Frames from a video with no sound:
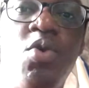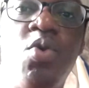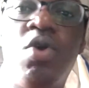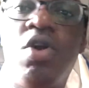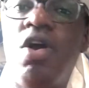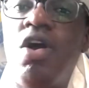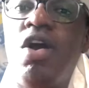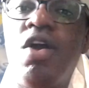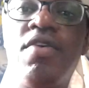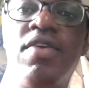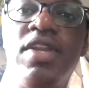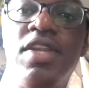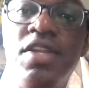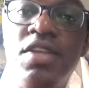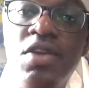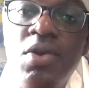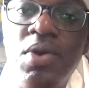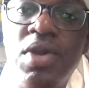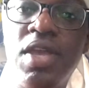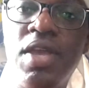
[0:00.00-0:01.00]
who are already
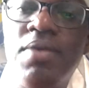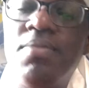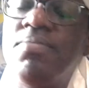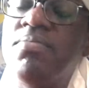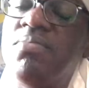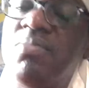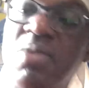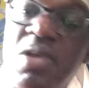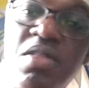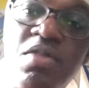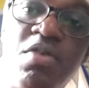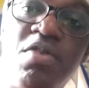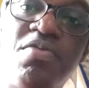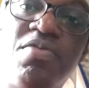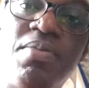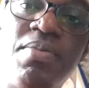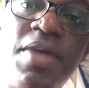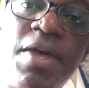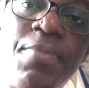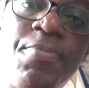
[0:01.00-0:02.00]
doing it and learn
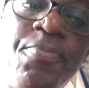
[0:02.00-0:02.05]
from them.